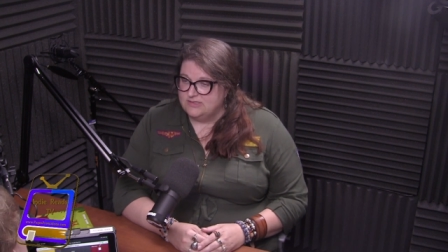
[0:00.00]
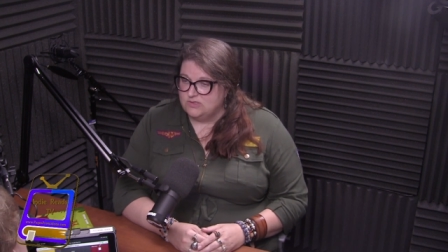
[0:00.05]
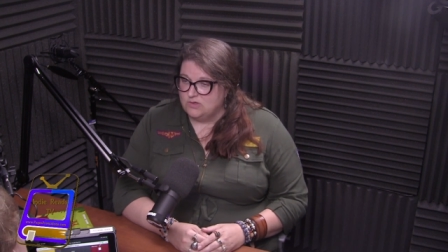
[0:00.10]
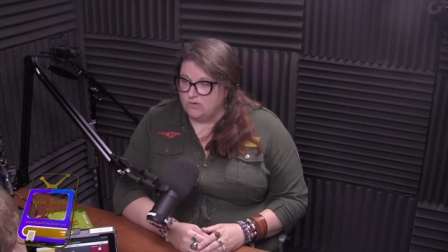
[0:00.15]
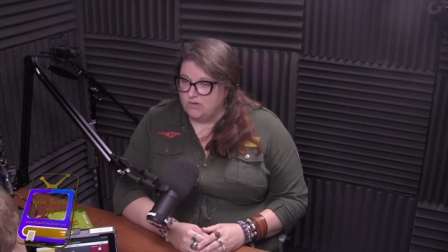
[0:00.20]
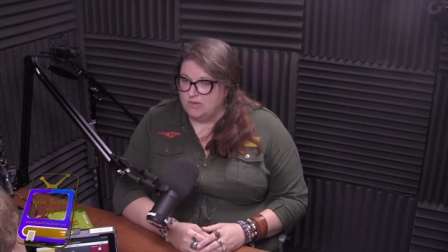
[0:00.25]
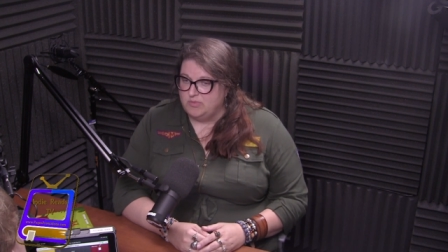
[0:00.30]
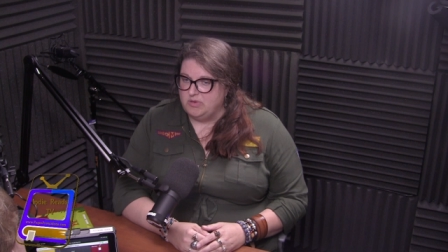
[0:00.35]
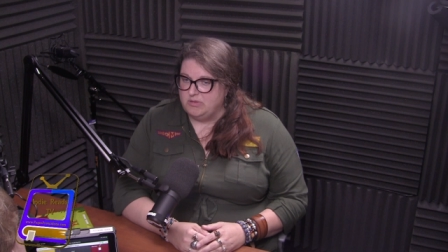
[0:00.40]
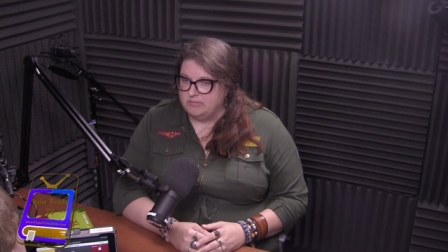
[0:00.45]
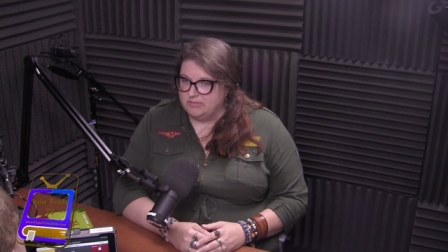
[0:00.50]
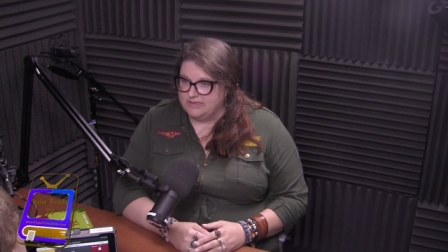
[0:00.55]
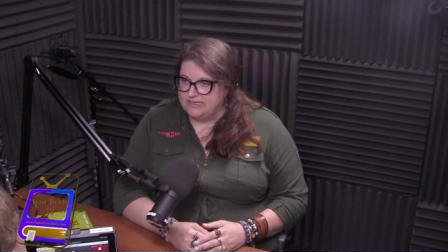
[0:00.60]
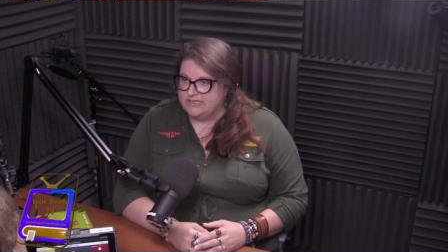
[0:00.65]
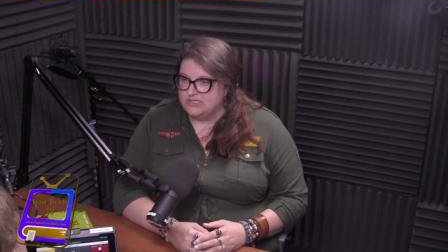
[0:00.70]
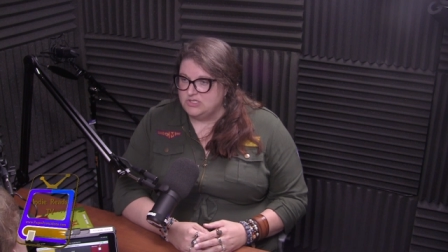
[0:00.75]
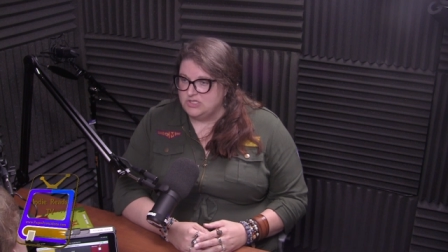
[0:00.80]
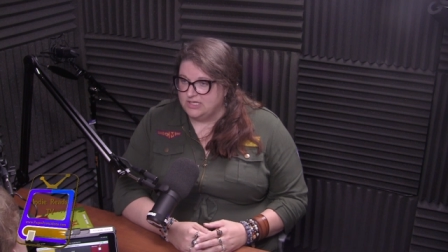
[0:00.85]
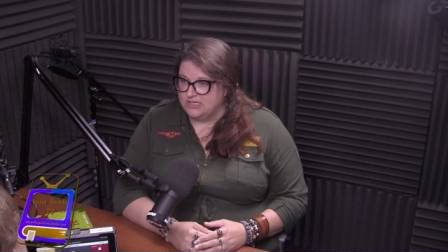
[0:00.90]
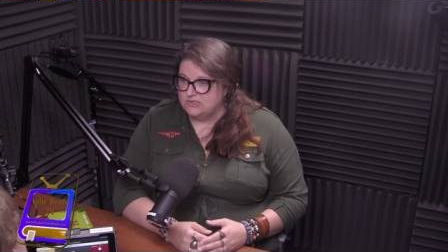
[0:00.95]
so that people get
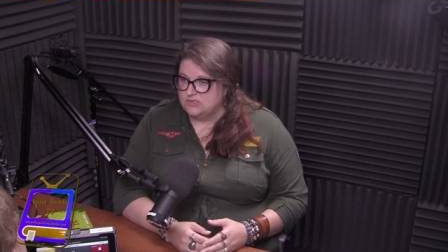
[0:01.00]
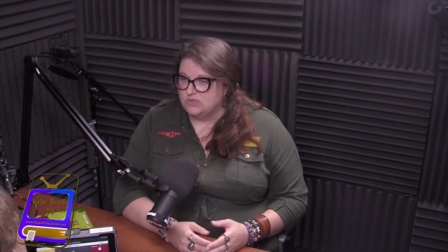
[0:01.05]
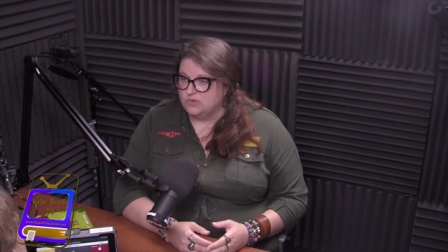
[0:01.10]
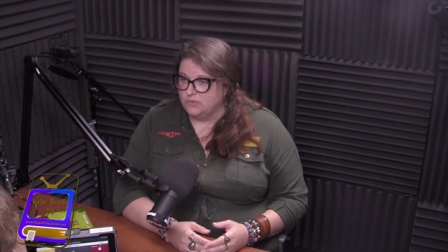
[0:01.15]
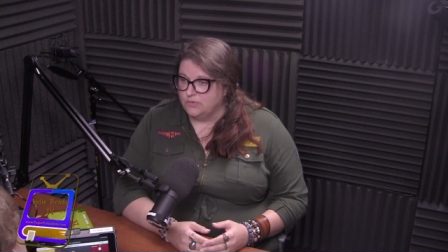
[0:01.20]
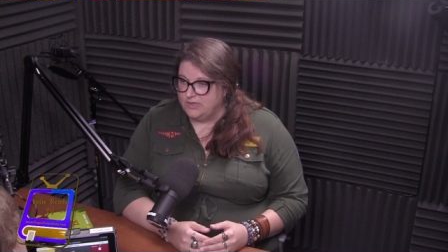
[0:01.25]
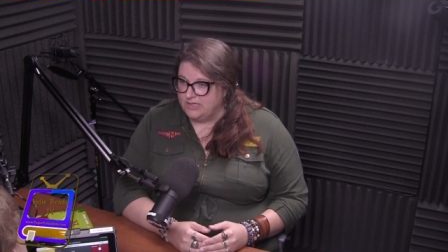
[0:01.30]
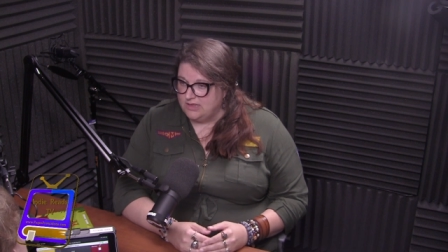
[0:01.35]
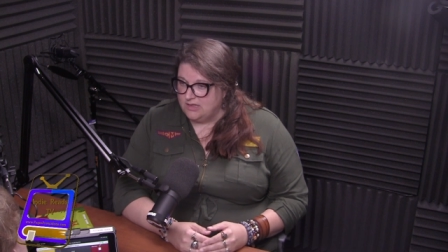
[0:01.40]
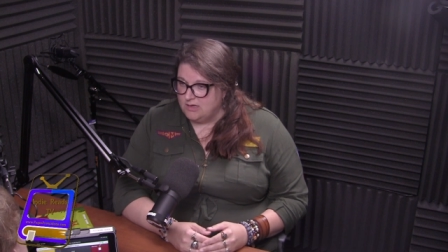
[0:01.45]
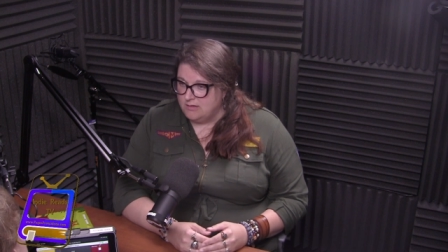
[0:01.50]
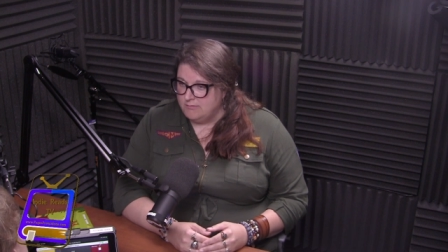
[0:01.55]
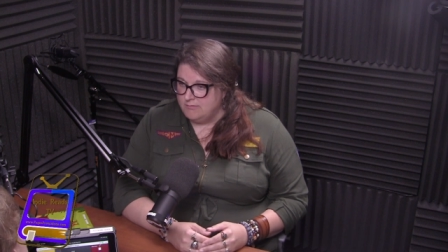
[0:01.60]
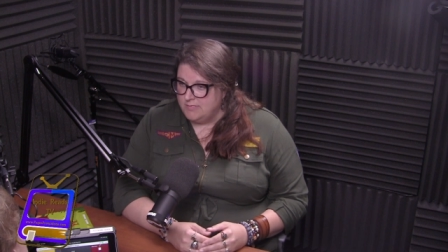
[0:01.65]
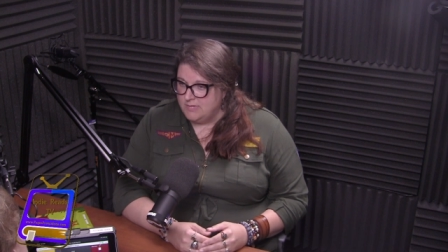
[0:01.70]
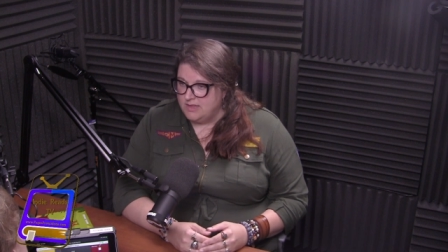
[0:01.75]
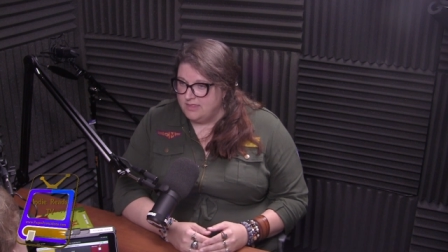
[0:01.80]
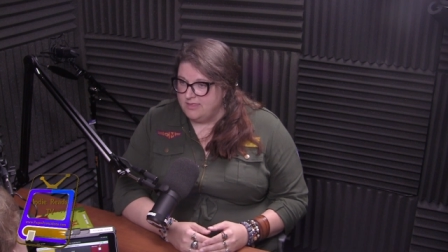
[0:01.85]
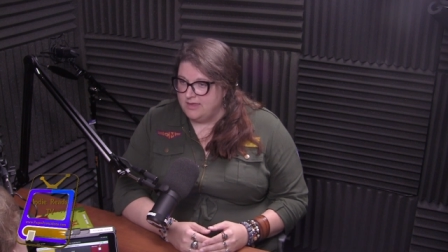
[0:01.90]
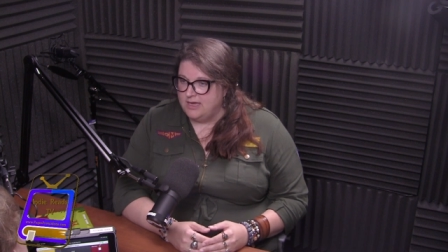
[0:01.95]
a chance to read
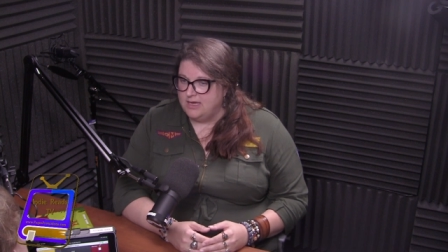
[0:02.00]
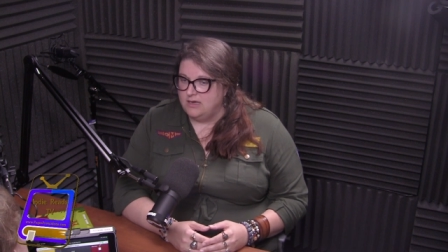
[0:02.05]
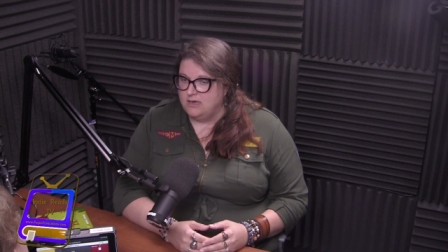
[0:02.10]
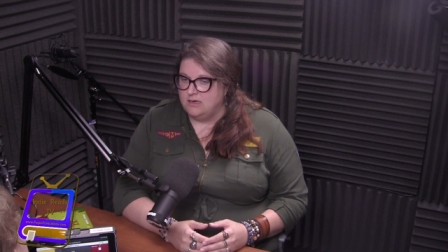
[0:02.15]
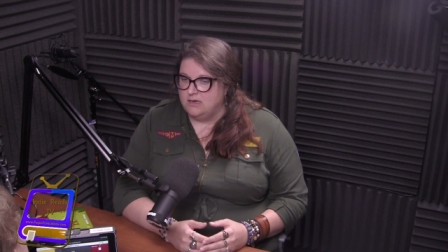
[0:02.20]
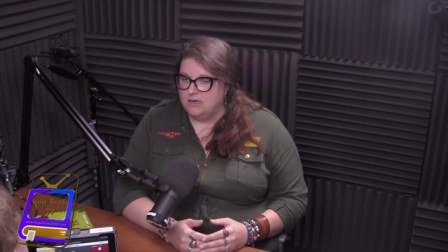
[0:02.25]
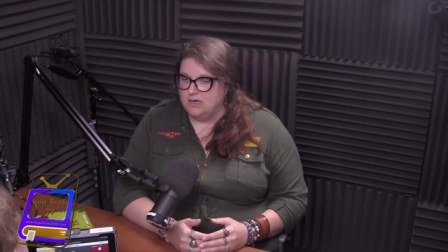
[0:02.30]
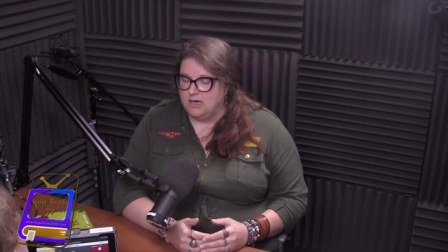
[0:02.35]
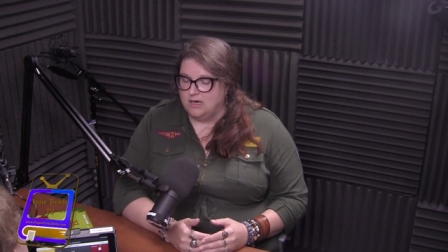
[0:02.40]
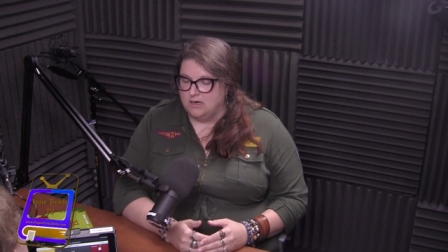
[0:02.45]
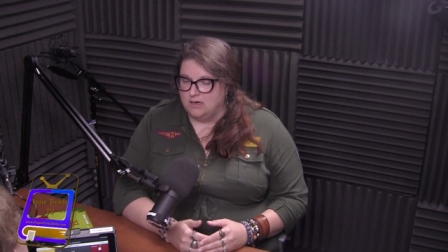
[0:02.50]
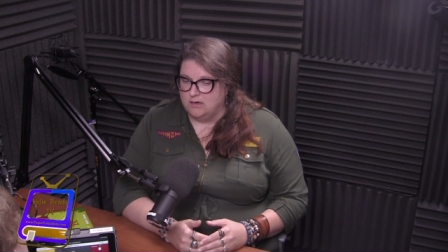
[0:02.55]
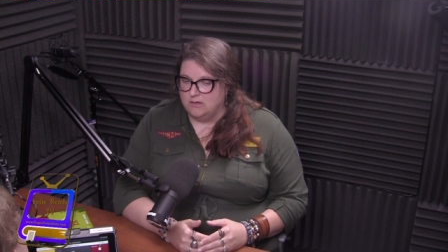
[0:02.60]
them. And then uh,